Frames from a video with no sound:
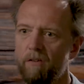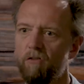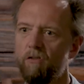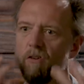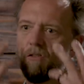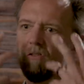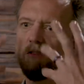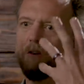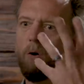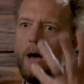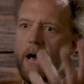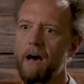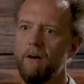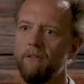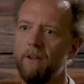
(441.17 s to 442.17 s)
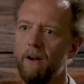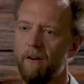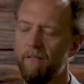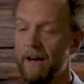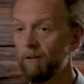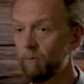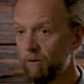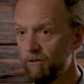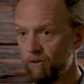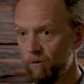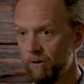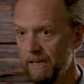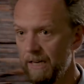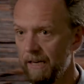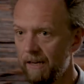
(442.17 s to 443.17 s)
he's just so out there. That's what
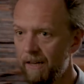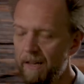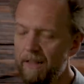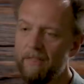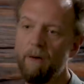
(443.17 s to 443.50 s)
you need.